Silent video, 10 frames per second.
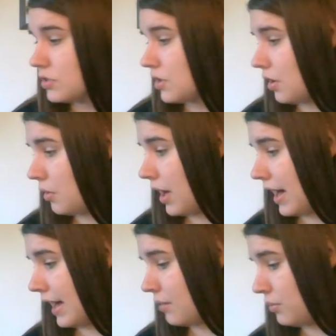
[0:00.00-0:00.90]
So
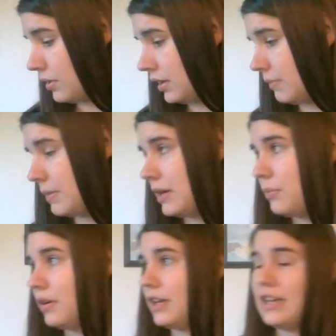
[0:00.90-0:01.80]
I will be
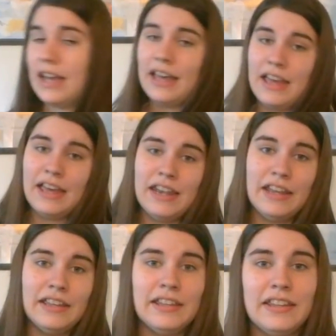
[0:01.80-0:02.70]
working on,
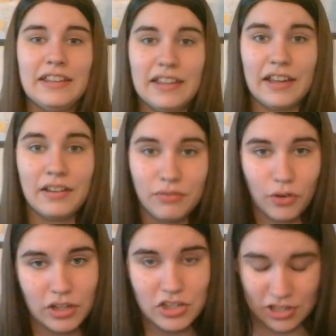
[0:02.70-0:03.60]

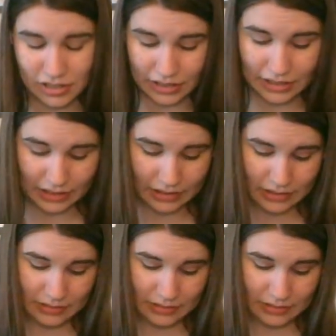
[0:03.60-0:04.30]
unfortunately,